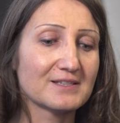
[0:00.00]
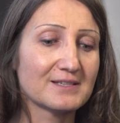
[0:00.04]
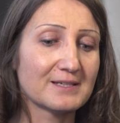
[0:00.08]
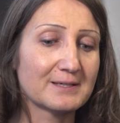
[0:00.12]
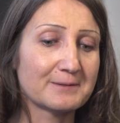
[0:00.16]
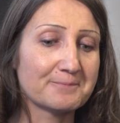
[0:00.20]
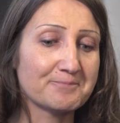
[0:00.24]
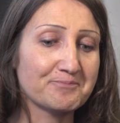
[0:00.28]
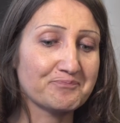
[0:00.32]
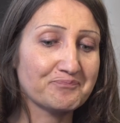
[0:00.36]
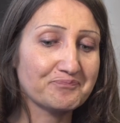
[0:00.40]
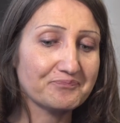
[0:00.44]

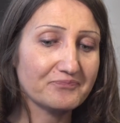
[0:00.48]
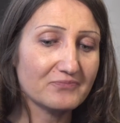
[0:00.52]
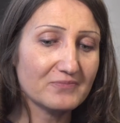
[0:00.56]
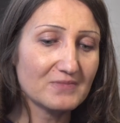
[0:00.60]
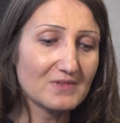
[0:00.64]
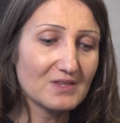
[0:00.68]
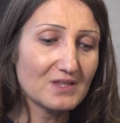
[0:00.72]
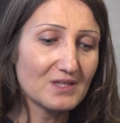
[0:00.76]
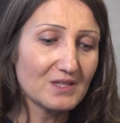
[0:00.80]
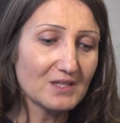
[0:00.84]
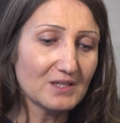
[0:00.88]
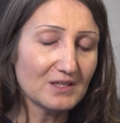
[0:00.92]
um,
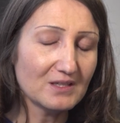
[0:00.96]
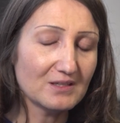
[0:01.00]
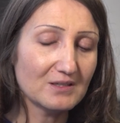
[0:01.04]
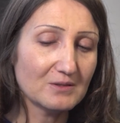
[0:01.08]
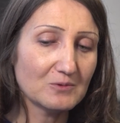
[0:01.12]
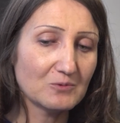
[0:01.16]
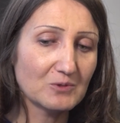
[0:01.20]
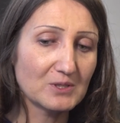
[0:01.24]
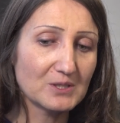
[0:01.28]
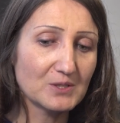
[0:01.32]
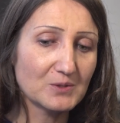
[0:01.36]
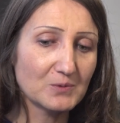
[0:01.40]

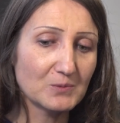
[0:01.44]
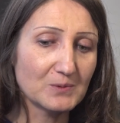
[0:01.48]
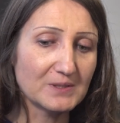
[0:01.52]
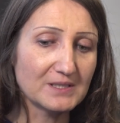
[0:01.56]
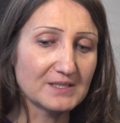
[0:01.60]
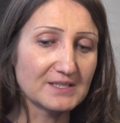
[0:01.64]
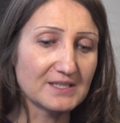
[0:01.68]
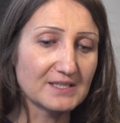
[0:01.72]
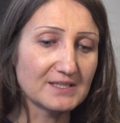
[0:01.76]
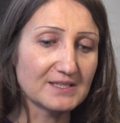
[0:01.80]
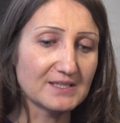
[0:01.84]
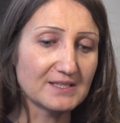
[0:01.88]
what we
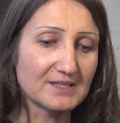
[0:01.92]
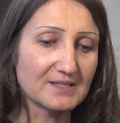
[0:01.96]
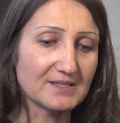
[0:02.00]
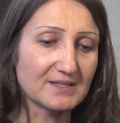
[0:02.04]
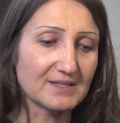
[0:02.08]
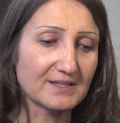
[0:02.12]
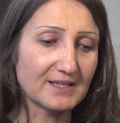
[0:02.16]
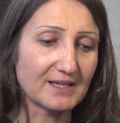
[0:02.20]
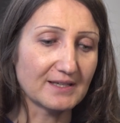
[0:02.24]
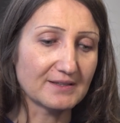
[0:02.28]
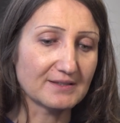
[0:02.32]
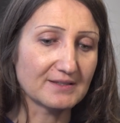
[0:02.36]
did is
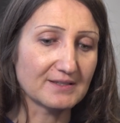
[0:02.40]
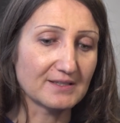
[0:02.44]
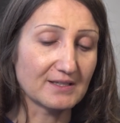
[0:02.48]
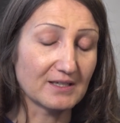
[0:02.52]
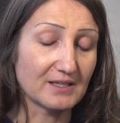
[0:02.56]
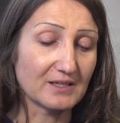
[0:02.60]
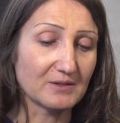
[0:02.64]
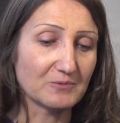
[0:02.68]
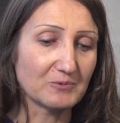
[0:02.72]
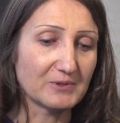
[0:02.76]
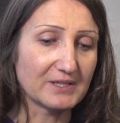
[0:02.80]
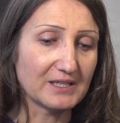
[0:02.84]
that
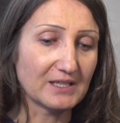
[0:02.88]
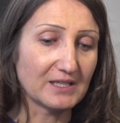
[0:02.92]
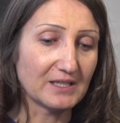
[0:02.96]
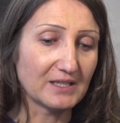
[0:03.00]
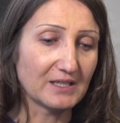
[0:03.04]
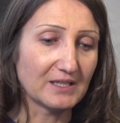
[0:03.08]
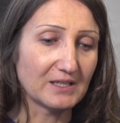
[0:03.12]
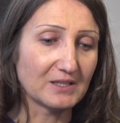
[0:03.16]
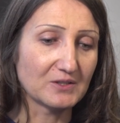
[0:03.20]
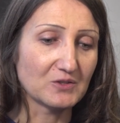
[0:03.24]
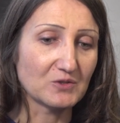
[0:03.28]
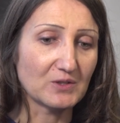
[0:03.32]
uh,
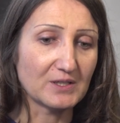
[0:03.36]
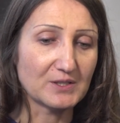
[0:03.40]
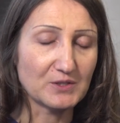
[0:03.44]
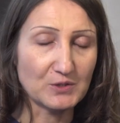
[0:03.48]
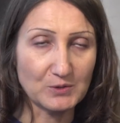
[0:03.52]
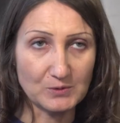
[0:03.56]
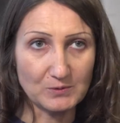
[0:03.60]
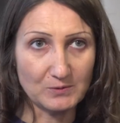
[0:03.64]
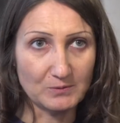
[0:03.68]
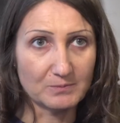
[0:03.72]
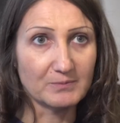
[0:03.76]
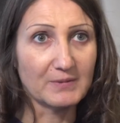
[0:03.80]
we tried
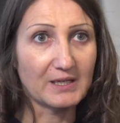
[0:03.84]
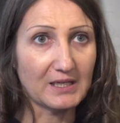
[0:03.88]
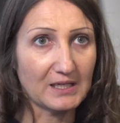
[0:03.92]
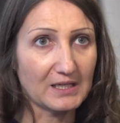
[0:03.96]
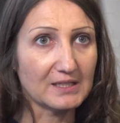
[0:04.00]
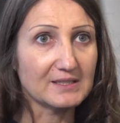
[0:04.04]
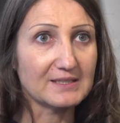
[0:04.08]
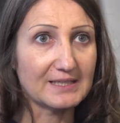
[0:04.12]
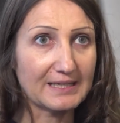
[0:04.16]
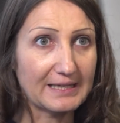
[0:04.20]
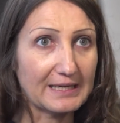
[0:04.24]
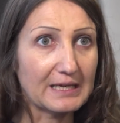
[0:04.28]
to make
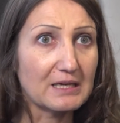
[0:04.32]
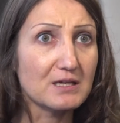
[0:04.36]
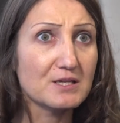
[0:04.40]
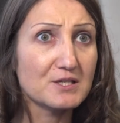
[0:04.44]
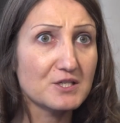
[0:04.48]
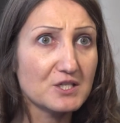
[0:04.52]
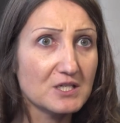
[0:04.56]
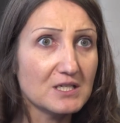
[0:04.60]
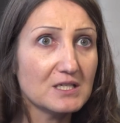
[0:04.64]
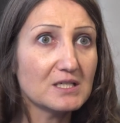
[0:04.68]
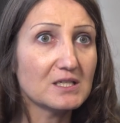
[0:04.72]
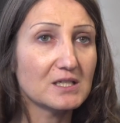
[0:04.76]
it
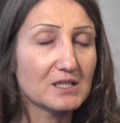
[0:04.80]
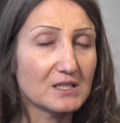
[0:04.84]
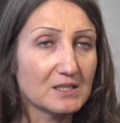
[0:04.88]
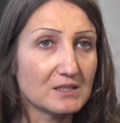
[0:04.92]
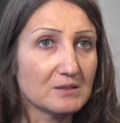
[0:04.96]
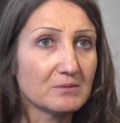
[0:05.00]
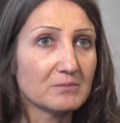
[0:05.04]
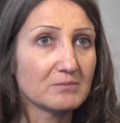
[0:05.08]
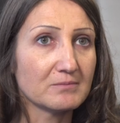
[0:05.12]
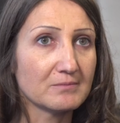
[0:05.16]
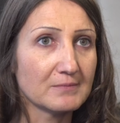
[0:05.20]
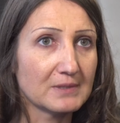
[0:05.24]
engaging
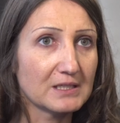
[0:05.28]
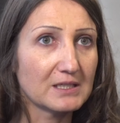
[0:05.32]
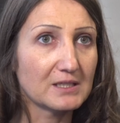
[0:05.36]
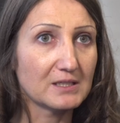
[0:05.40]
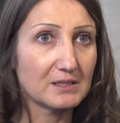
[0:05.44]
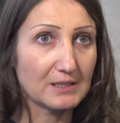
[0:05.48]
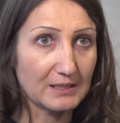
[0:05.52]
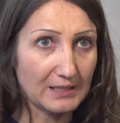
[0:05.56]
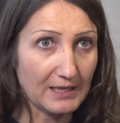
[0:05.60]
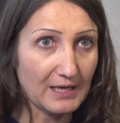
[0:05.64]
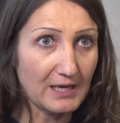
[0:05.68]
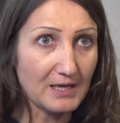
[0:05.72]
and make it
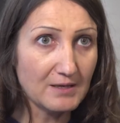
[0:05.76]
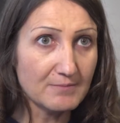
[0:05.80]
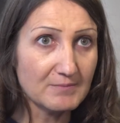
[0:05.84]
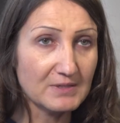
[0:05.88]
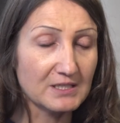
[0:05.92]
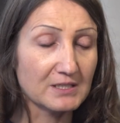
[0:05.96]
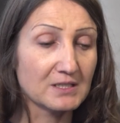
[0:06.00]
a game.